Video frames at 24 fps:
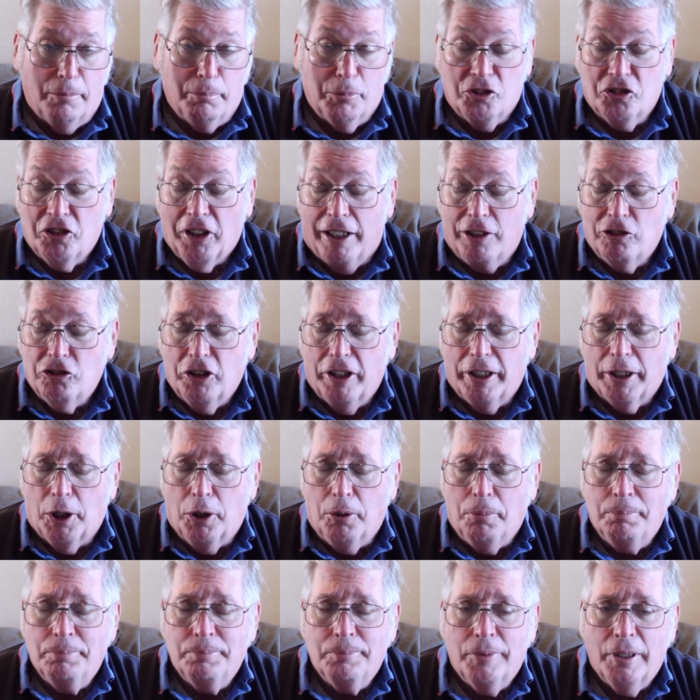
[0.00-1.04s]
besides
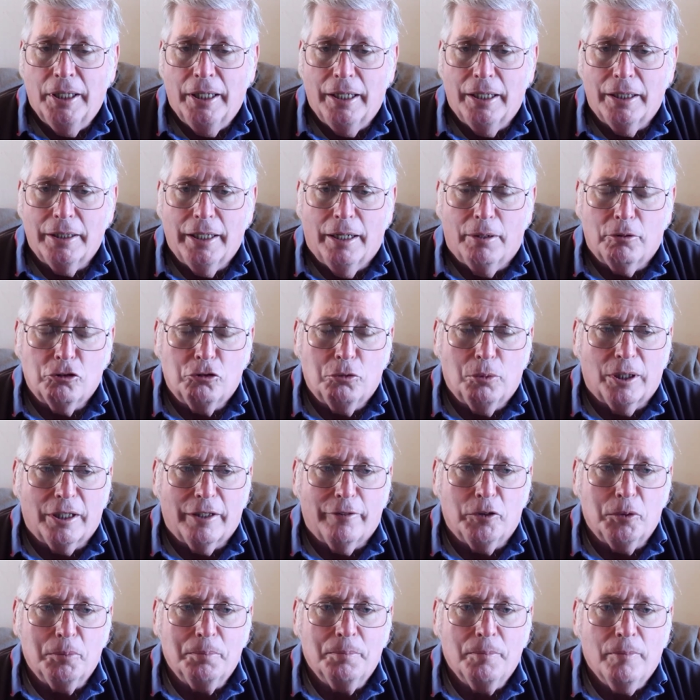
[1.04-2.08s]
ego, and that was one
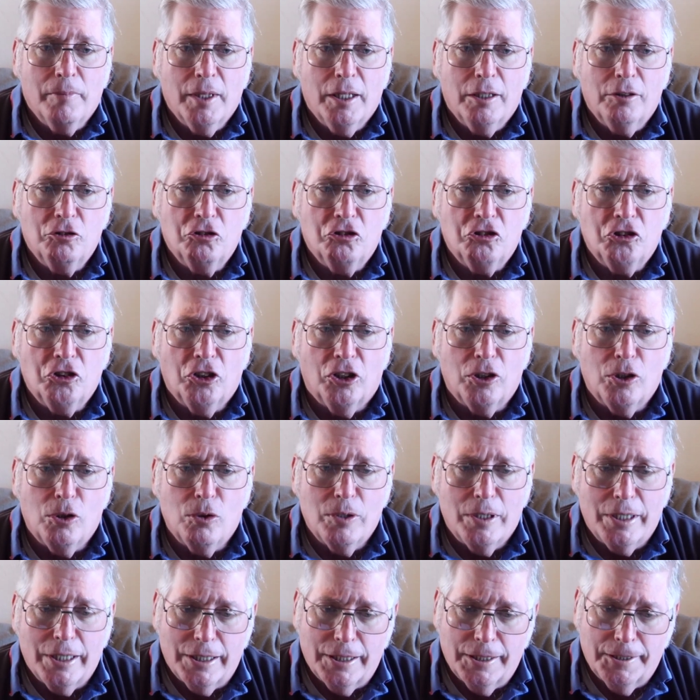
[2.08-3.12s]
of them.
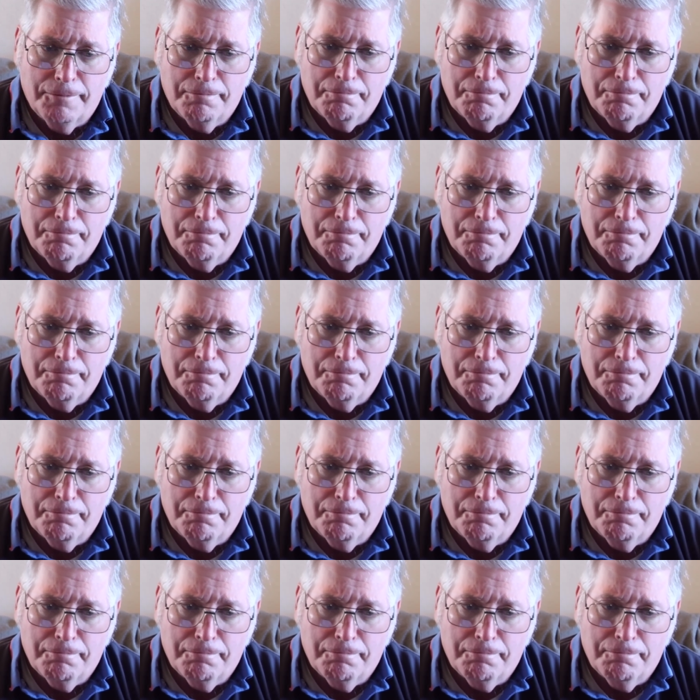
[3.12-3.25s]
So